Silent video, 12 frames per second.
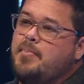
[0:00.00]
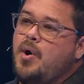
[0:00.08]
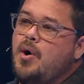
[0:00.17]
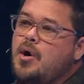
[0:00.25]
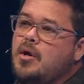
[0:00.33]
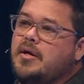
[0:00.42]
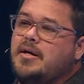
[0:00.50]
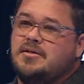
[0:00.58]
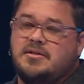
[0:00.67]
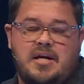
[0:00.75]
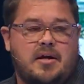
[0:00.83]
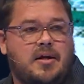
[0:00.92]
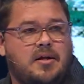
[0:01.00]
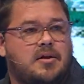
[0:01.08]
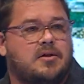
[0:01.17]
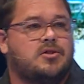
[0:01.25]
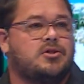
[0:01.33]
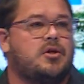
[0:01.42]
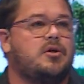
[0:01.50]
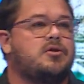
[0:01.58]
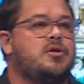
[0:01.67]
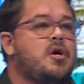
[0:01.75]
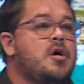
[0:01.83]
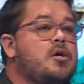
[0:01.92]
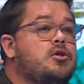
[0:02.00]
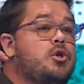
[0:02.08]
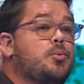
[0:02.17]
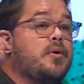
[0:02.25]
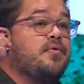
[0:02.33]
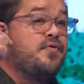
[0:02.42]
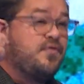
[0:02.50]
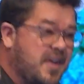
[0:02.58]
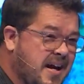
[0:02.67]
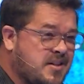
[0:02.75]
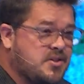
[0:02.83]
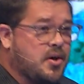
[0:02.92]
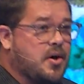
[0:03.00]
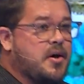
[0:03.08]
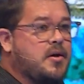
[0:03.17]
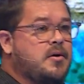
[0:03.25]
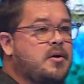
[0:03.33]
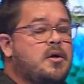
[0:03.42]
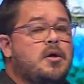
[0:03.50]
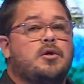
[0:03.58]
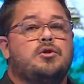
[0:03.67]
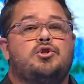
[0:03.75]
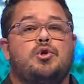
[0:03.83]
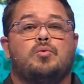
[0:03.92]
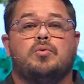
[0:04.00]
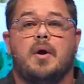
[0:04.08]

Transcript: Paul is telling this church to reflect on, to